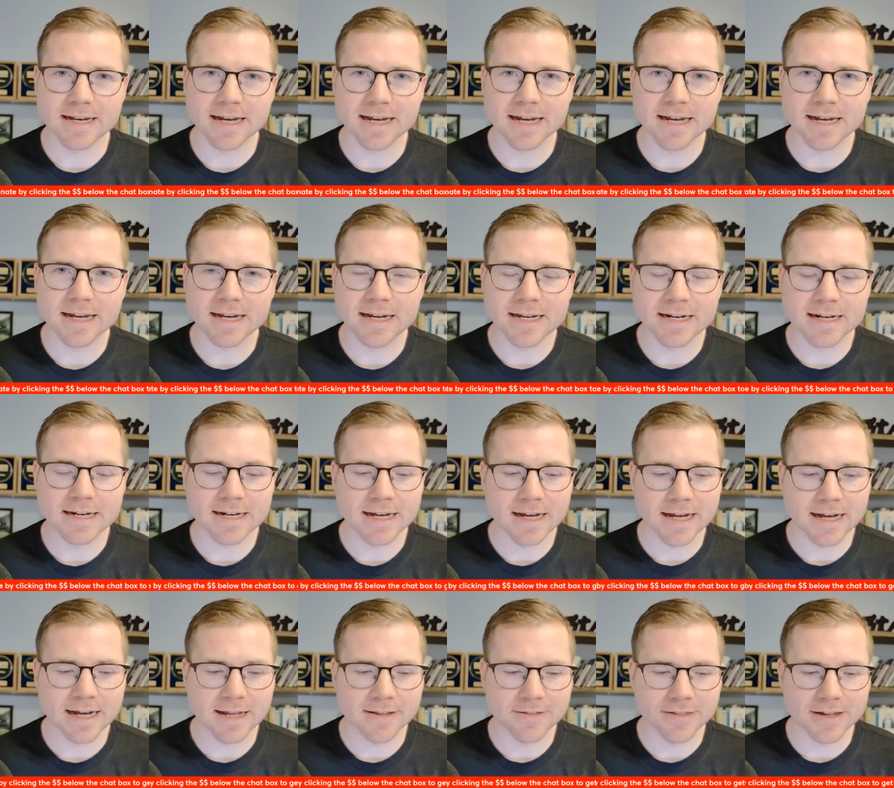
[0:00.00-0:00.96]
And
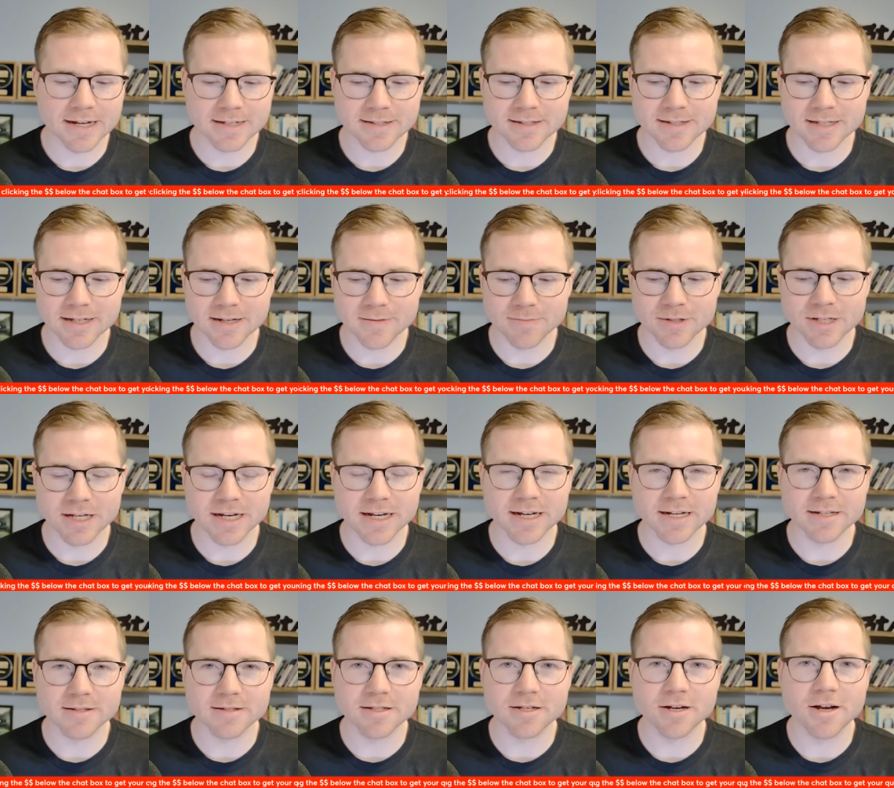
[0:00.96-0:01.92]
that seems like
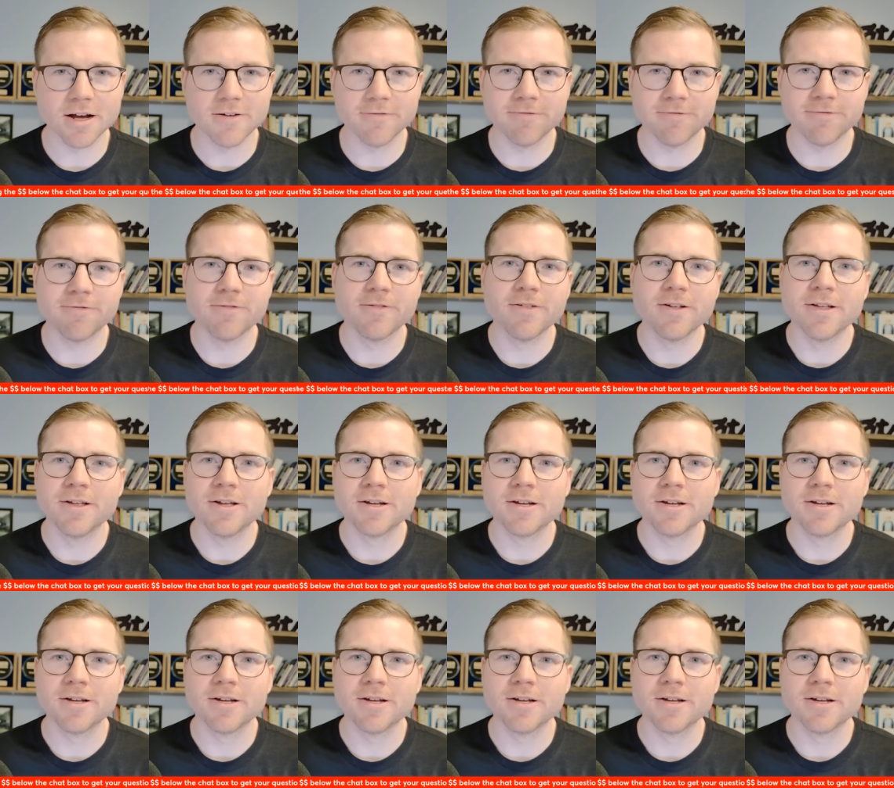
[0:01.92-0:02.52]
a tough